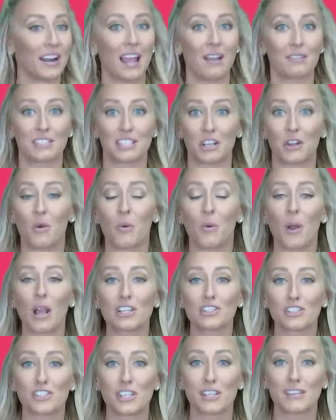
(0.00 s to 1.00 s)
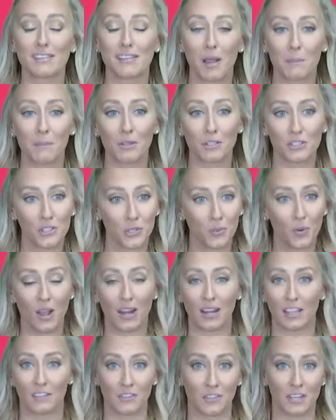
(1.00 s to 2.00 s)
now to question number
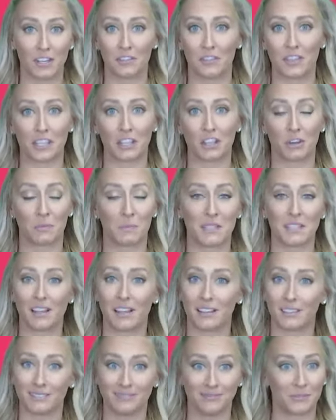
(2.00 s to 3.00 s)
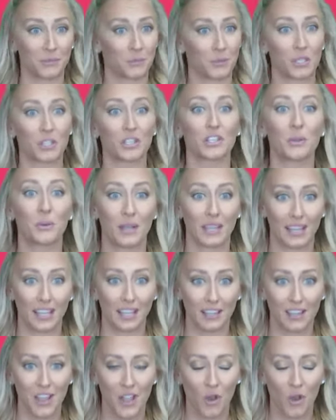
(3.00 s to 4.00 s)
20. If you didn't think it could be done, we're doing it.